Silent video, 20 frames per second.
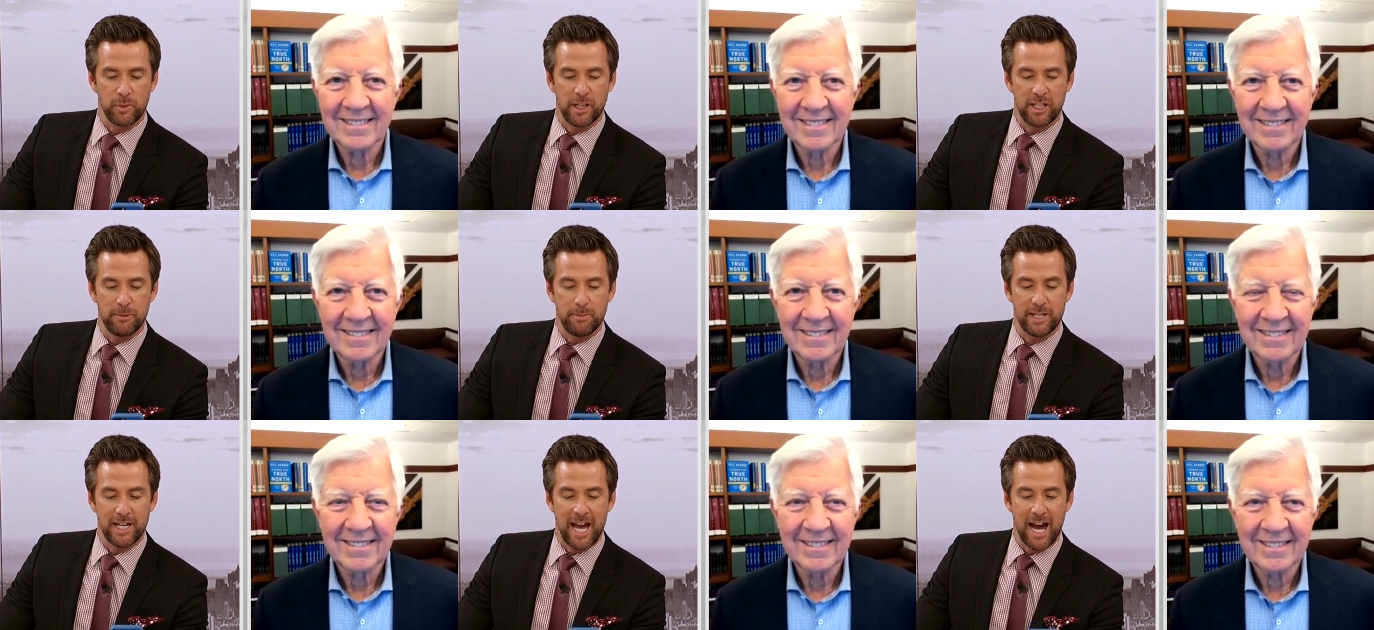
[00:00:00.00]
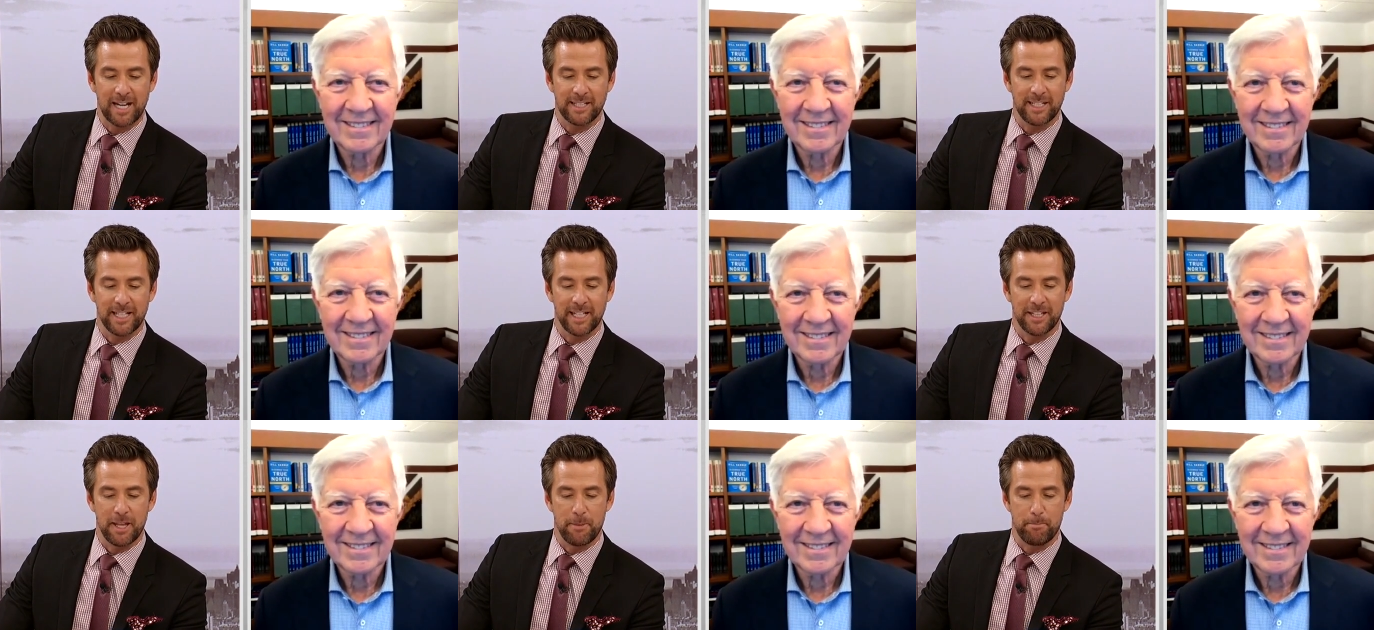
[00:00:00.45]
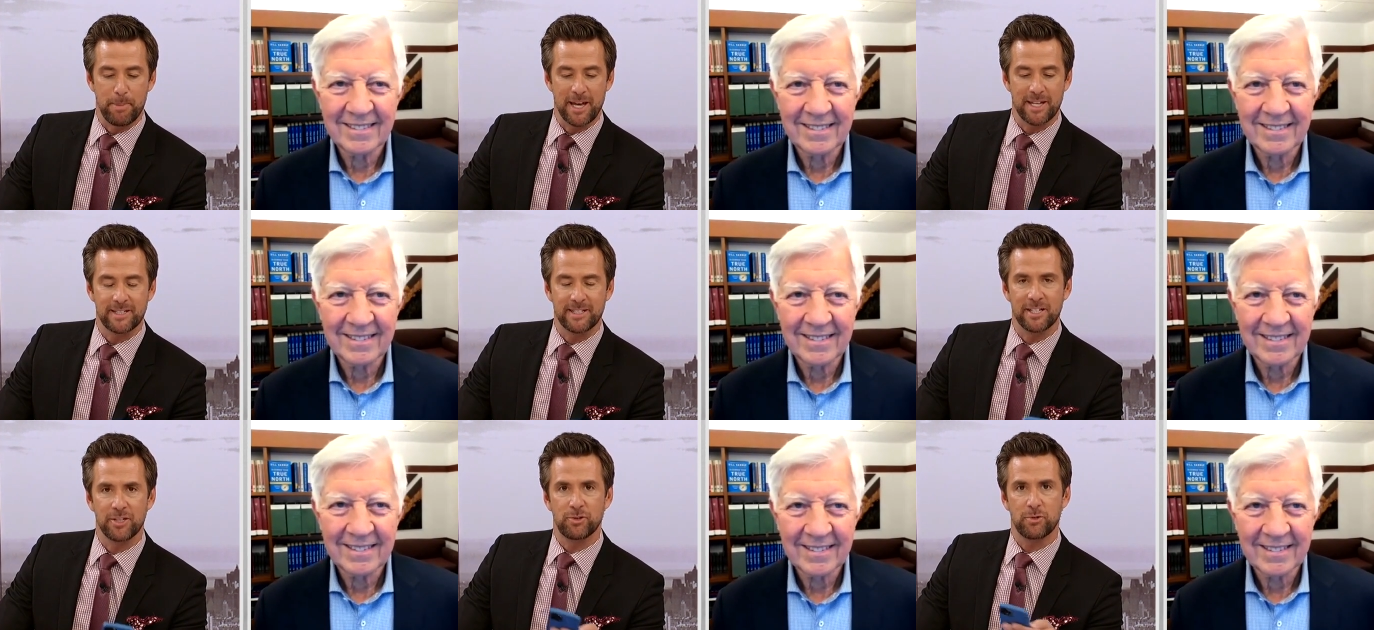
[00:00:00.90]
Speaker 1: we need to be acting in the
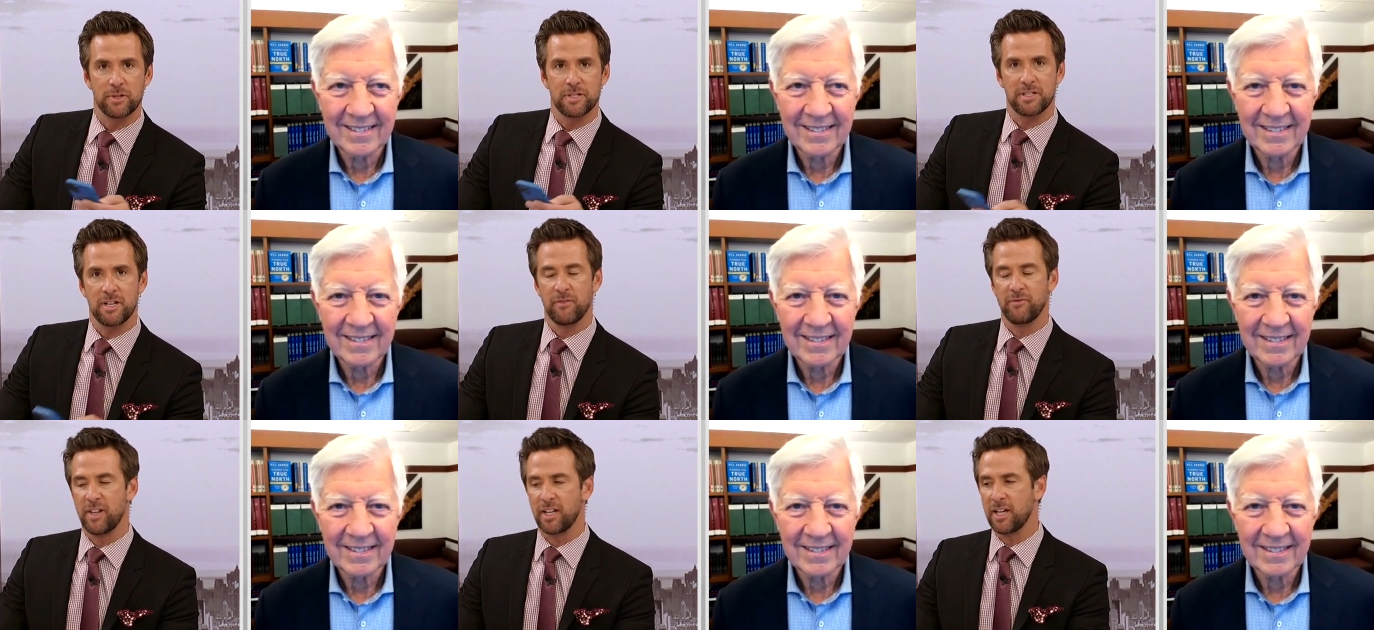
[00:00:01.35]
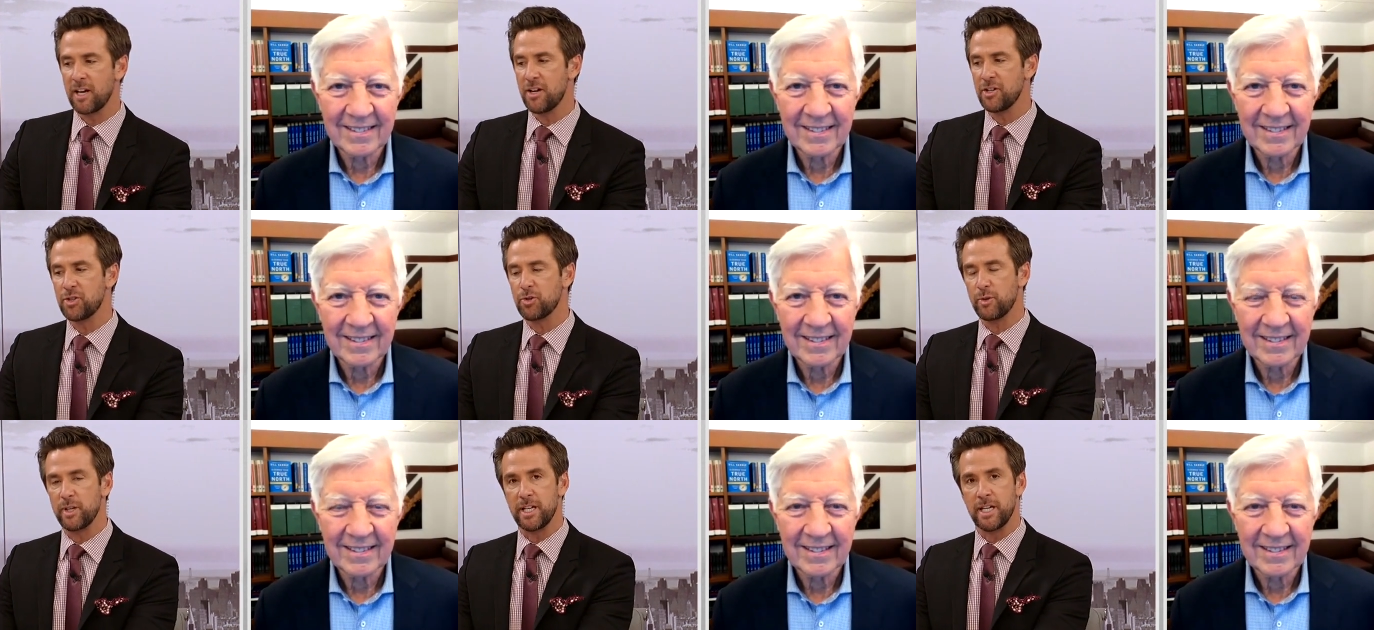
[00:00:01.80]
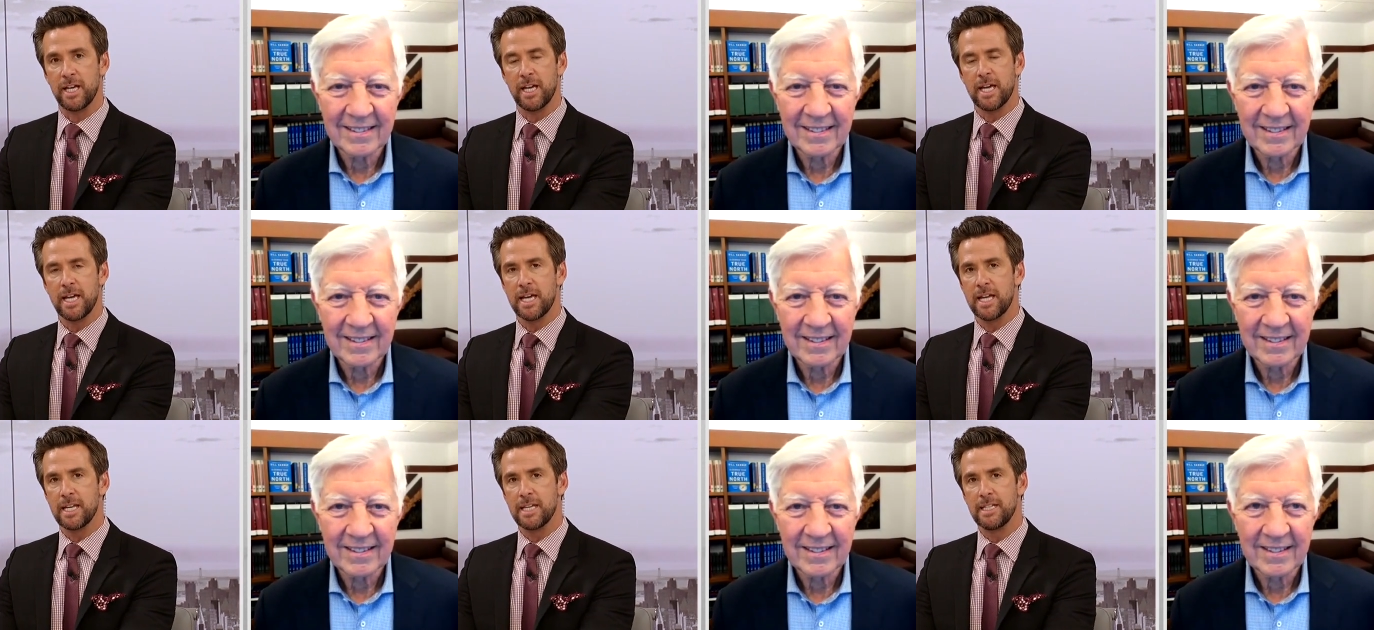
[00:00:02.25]
best interest of the country,
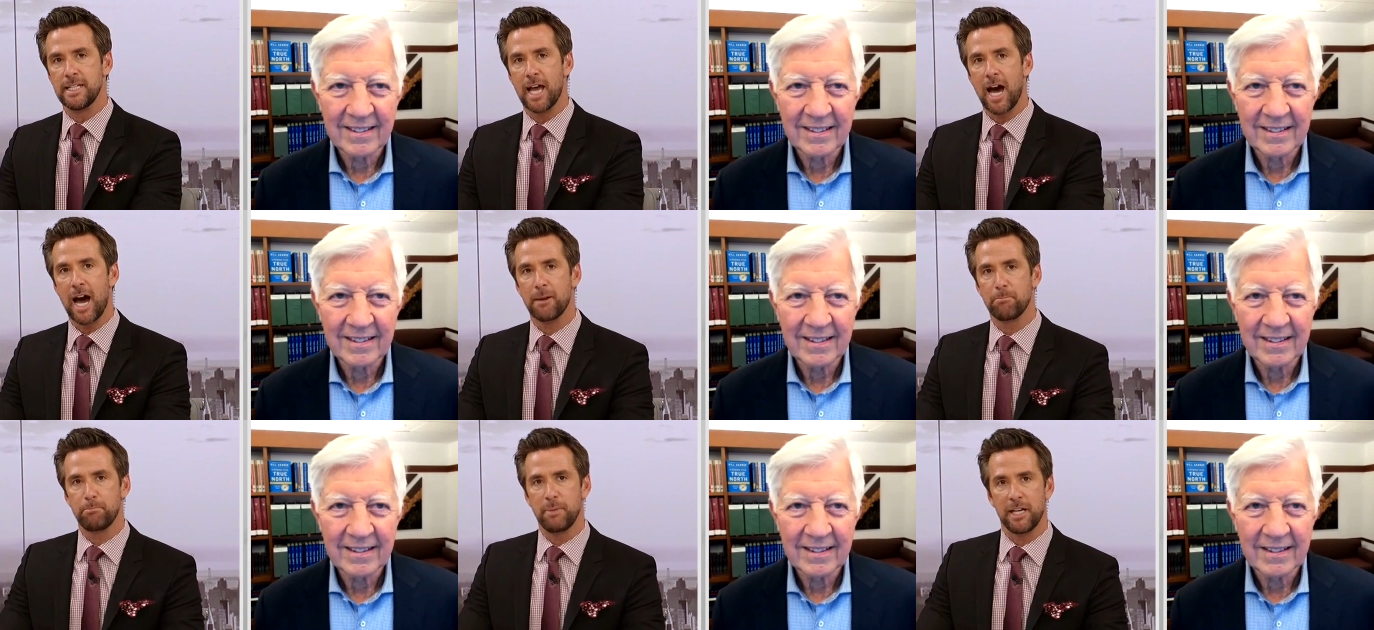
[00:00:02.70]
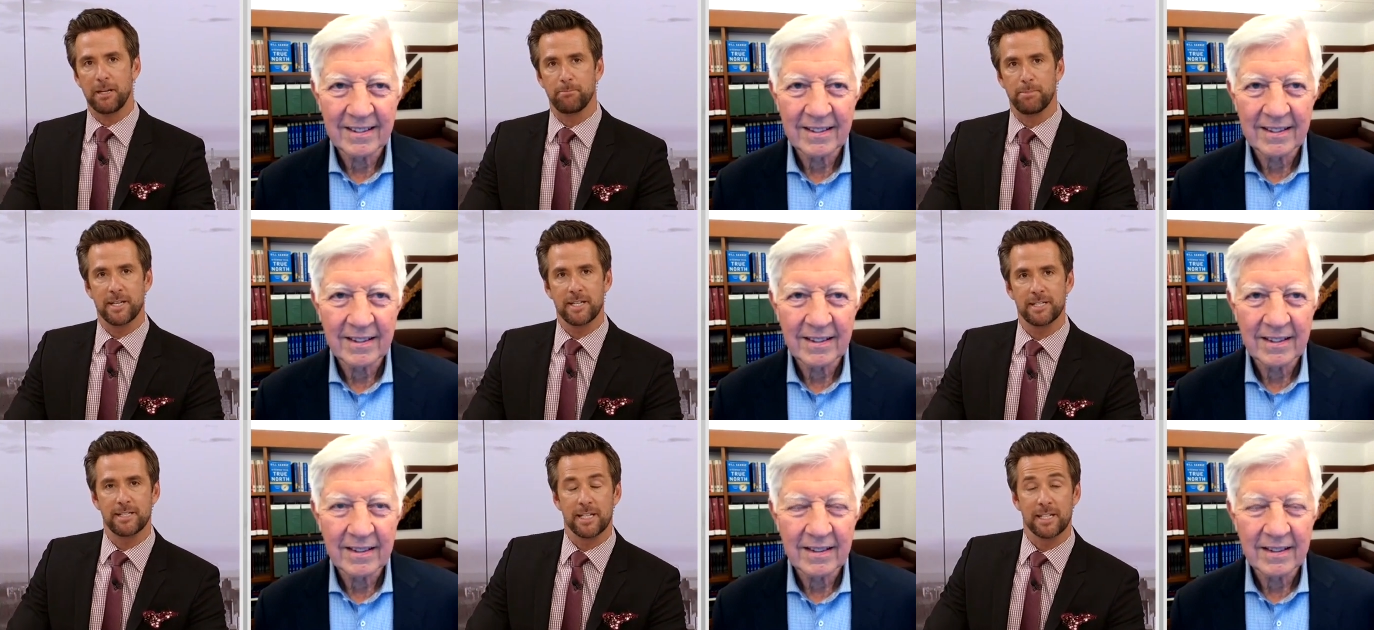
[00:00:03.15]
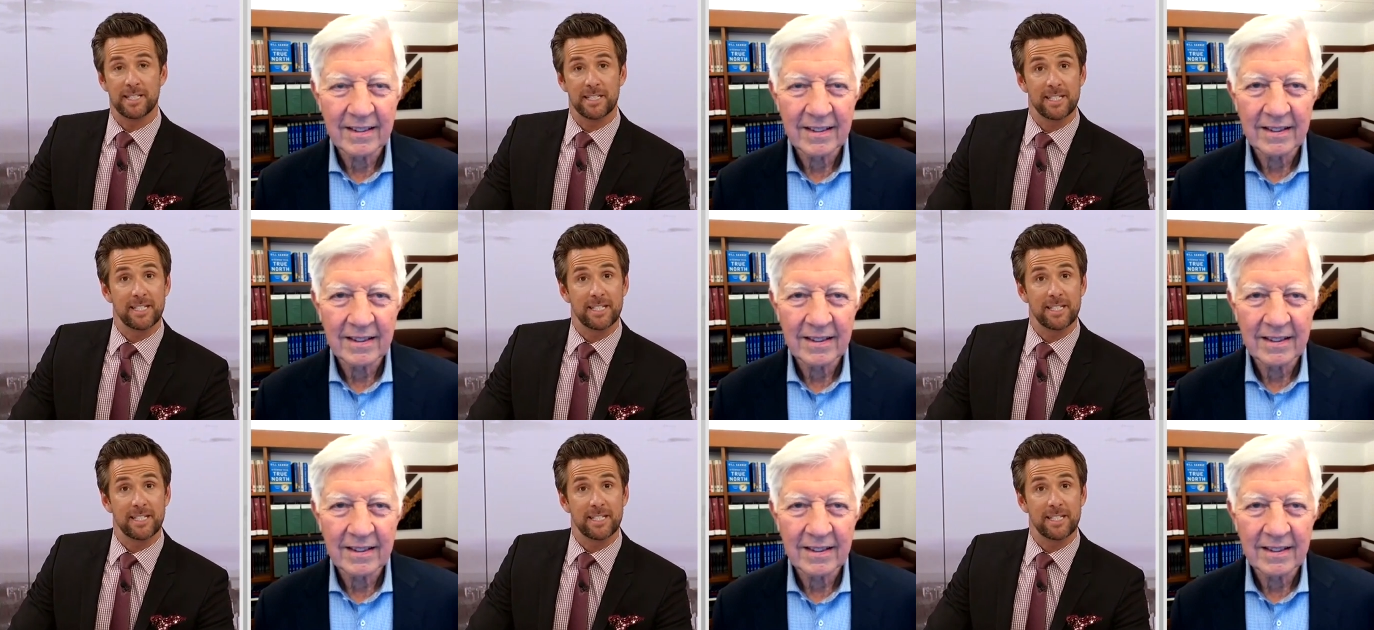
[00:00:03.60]
not big business.